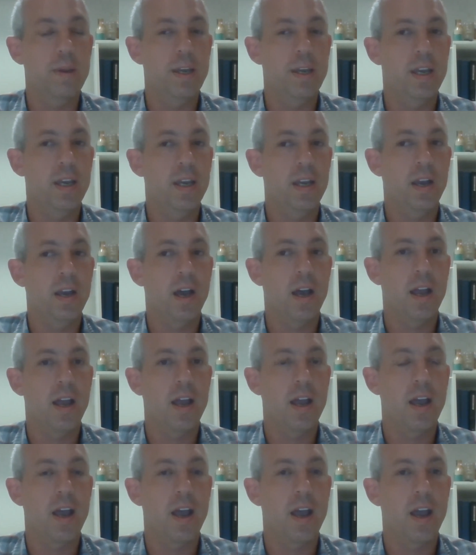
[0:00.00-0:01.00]
be
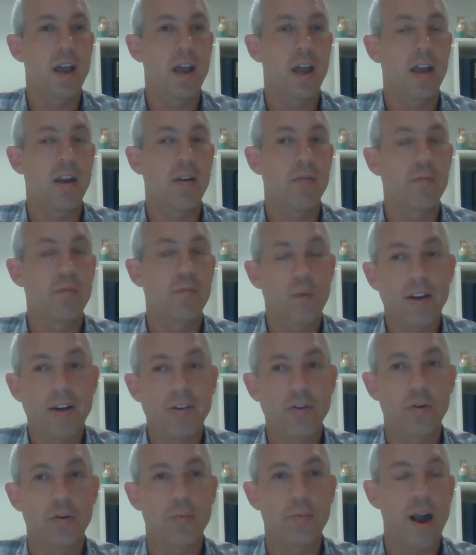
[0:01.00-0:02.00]
a
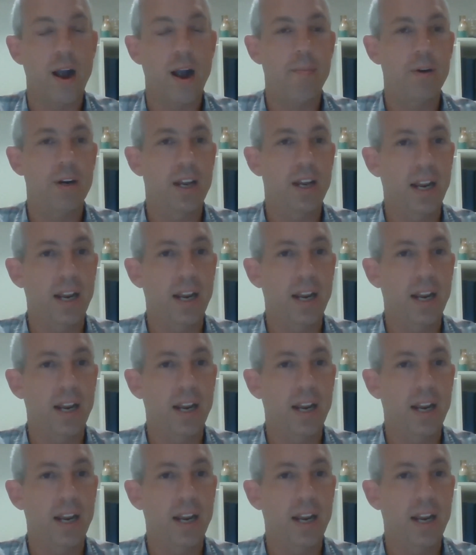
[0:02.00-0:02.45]
rental property,